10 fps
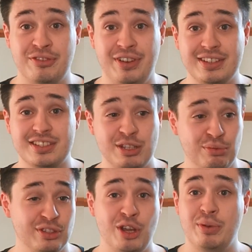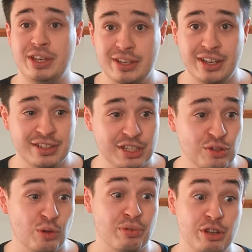the fantasy will know he uh, did
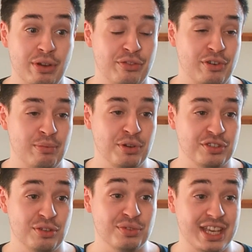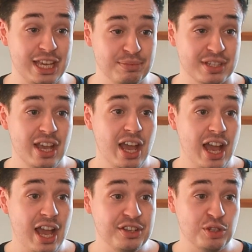score pretty well throughout most of those games.
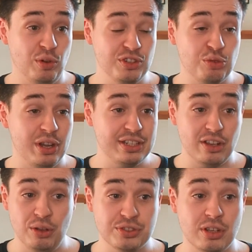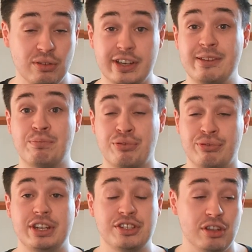Uh, uh, so 1 to 8 also looking
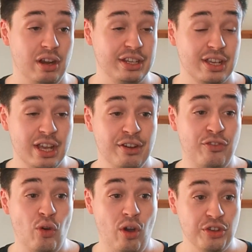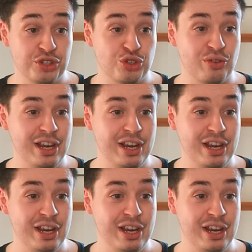pretty solid for Australia.